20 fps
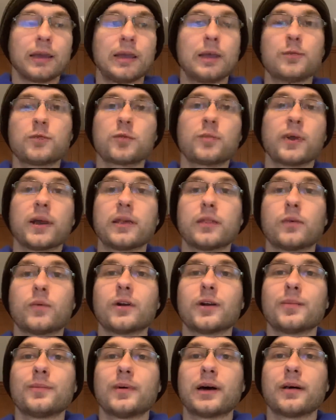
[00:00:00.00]
Keep spreading the
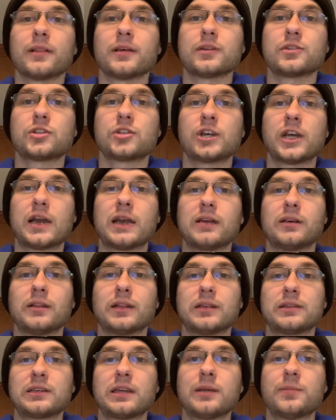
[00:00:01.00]
word about this channel.
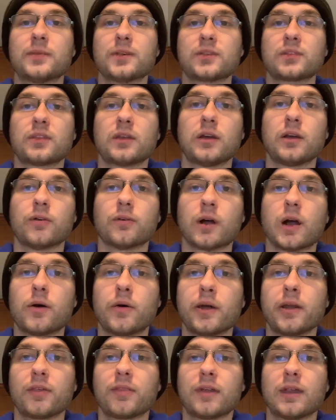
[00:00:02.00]
Let's keep this thing
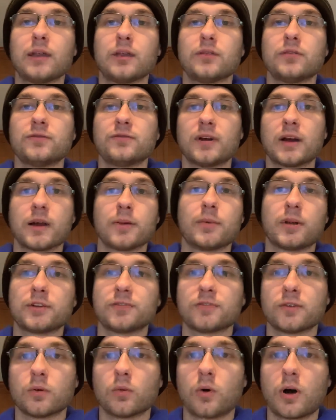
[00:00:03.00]
growing. Thank you very
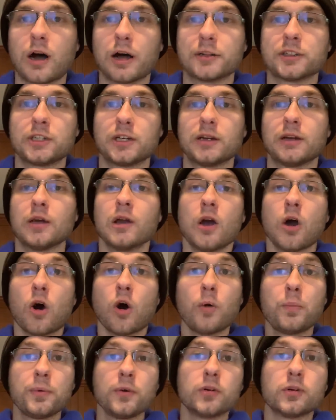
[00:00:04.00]
much for watching.
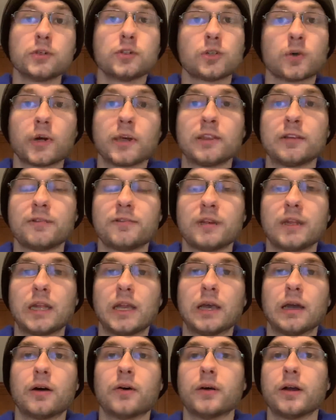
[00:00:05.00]
Hope you enjoyed the
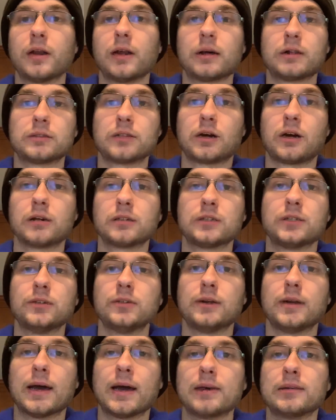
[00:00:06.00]
video, and I'll talk to
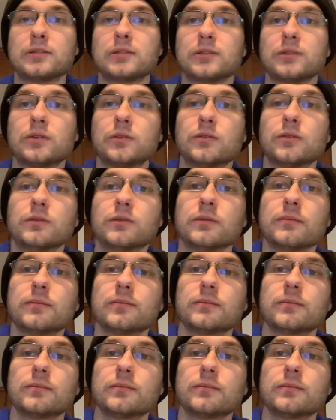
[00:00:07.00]
you guys soon.